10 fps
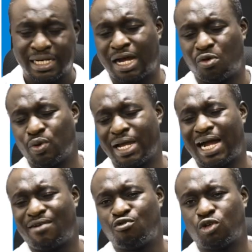Now, we
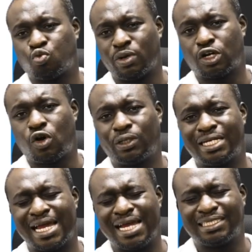have what we call
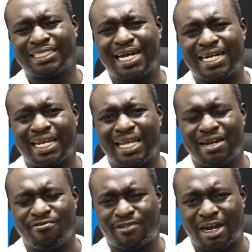the internal
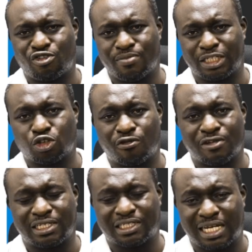environment of
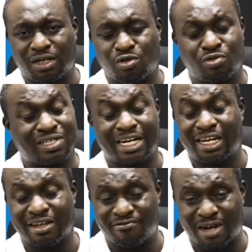a cell, the
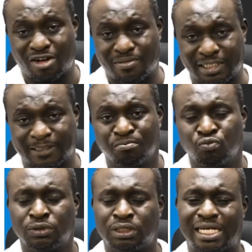internal environment.
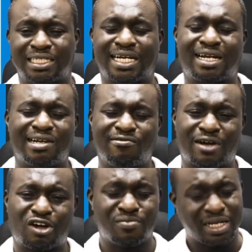The internal
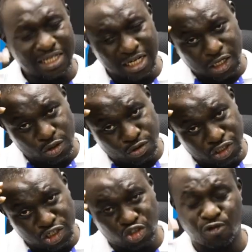environment
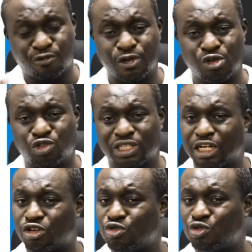includes tissue fluids,
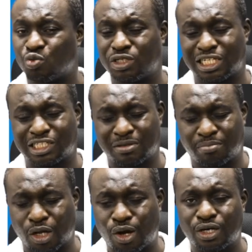includes which is the
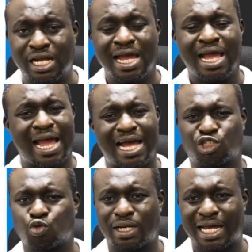blood,
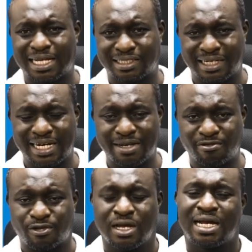as well as the
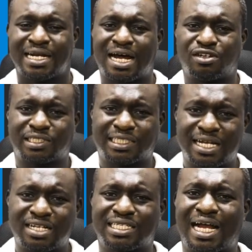lymph. Now,
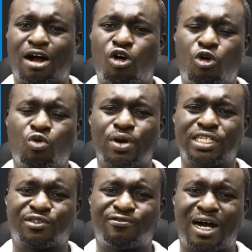cells are
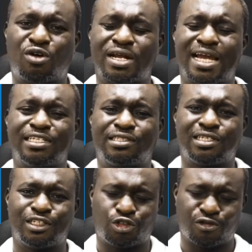always found in
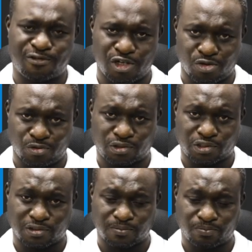tissue
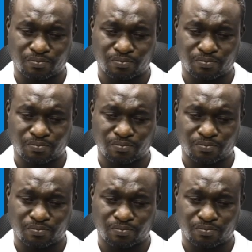fluids.